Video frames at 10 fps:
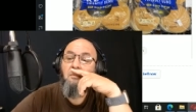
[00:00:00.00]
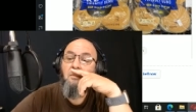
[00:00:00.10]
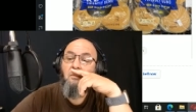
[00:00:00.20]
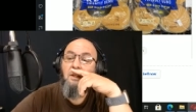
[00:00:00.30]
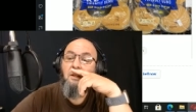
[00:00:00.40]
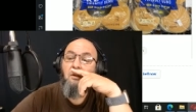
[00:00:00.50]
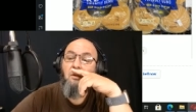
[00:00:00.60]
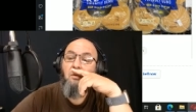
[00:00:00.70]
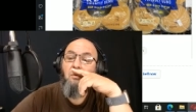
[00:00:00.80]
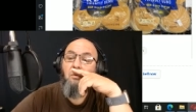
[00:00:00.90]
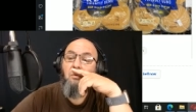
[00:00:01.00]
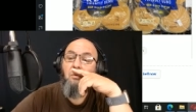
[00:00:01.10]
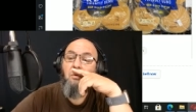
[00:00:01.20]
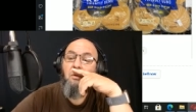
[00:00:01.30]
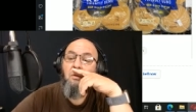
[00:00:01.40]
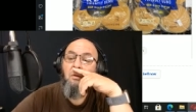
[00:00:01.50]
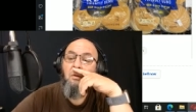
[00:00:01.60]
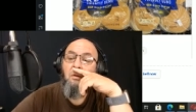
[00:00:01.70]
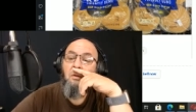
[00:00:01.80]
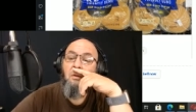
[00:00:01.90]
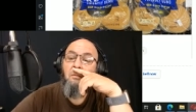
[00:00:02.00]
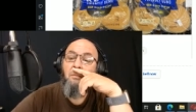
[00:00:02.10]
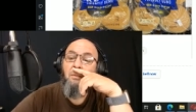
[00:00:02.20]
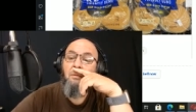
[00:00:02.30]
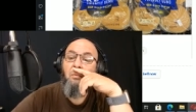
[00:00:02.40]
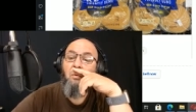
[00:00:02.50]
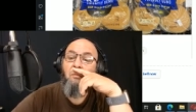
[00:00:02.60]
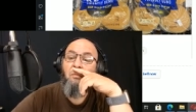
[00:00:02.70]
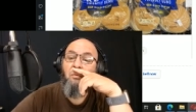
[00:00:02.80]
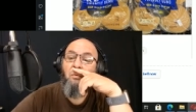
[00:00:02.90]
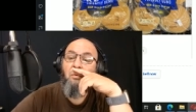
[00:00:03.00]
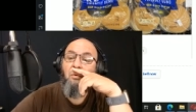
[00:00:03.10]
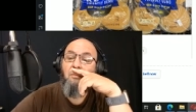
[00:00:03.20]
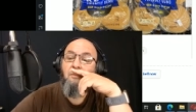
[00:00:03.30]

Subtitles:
We need a new pin board for,